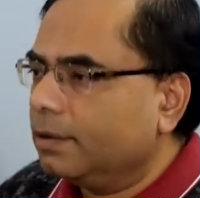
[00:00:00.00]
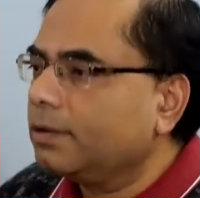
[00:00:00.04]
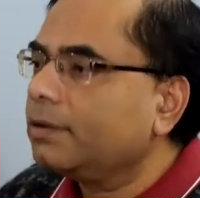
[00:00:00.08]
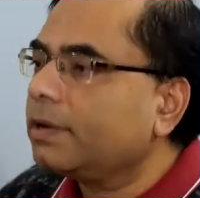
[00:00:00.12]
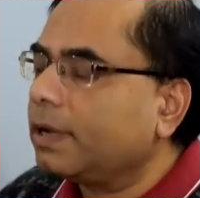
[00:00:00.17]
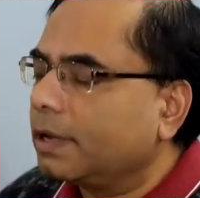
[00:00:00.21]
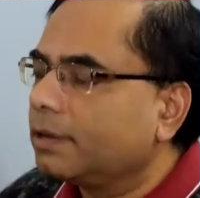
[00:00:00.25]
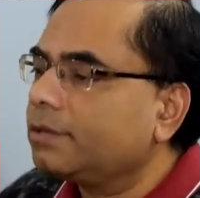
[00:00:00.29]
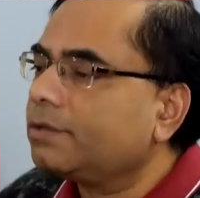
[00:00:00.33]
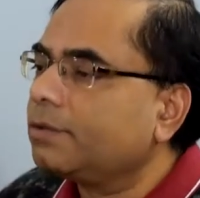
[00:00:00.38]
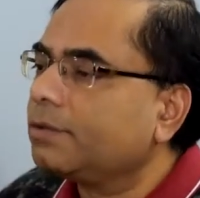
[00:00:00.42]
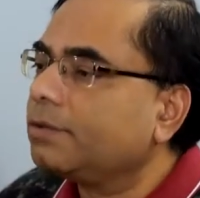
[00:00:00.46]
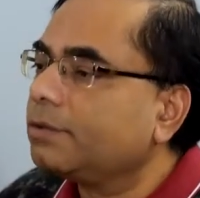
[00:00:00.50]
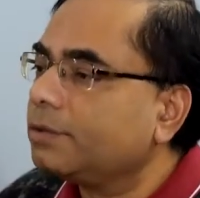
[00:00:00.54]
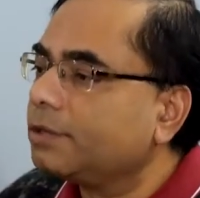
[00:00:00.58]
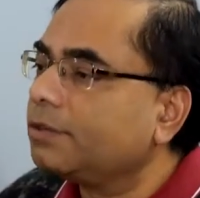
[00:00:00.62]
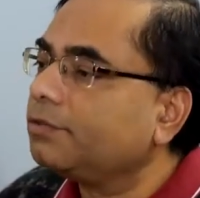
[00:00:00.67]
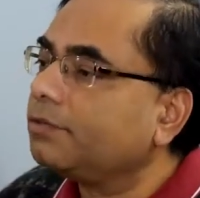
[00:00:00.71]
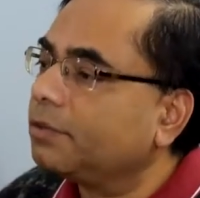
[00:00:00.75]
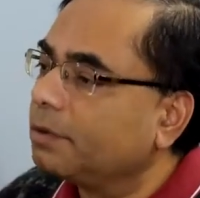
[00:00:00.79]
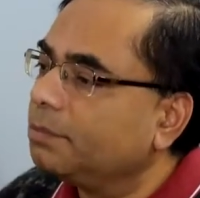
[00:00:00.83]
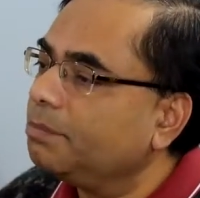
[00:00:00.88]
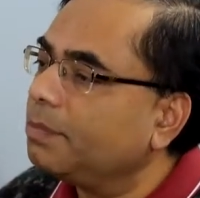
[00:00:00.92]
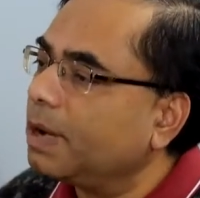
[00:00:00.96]
Okay. So there are
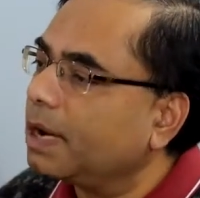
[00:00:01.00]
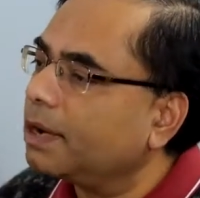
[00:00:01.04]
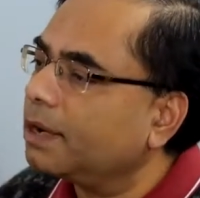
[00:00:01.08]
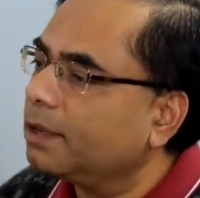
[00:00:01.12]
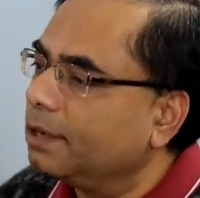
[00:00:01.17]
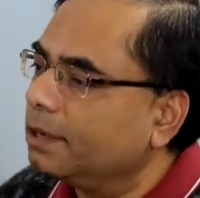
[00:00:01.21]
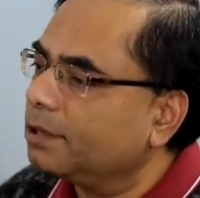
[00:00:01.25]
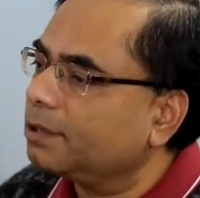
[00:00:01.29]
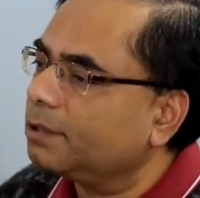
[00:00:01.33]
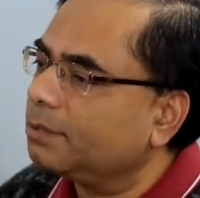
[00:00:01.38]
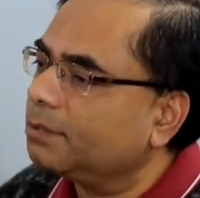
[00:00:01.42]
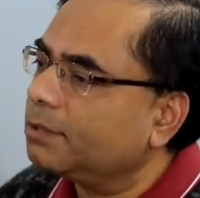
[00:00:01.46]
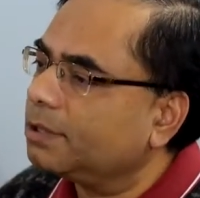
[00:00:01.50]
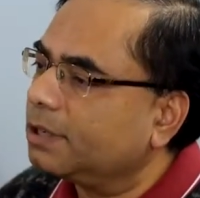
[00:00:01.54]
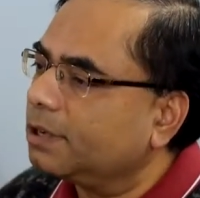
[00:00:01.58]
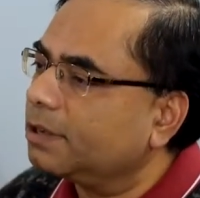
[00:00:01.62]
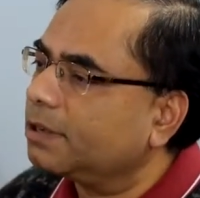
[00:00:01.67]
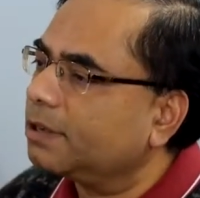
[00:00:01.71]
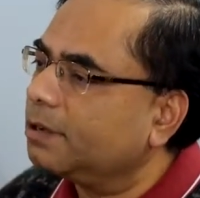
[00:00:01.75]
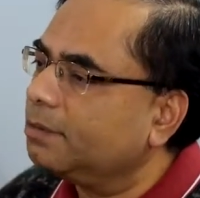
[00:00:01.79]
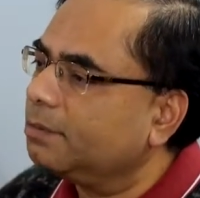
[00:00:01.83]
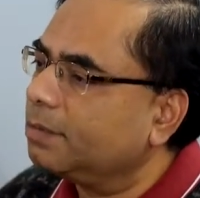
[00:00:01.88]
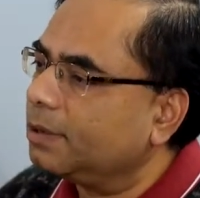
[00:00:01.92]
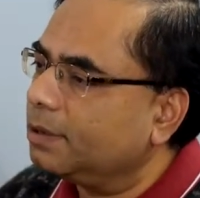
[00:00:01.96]
different mechanisms that
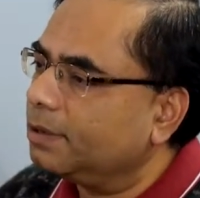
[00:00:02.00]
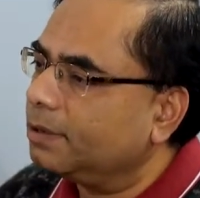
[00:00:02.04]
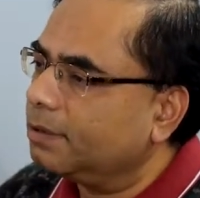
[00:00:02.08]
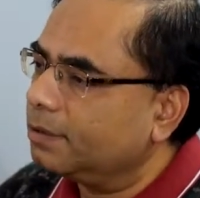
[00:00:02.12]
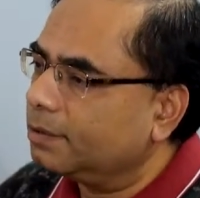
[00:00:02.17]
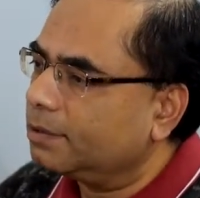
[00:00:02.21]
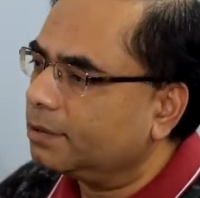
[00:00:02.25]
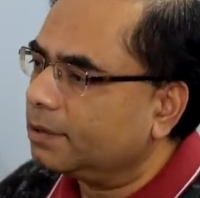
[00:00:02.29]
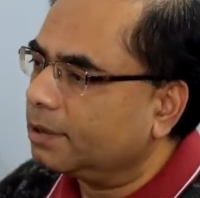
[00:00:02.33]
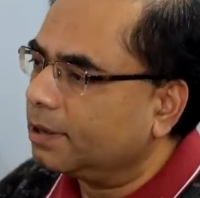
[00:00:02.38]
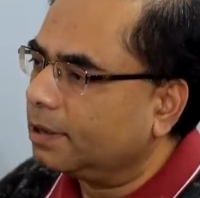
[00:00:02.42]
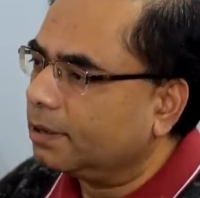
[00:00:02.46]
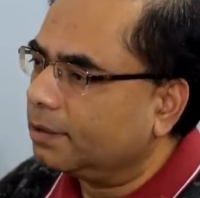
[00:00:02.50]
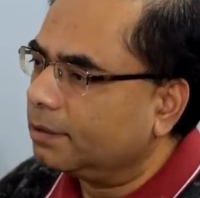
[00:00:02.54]
can be used there.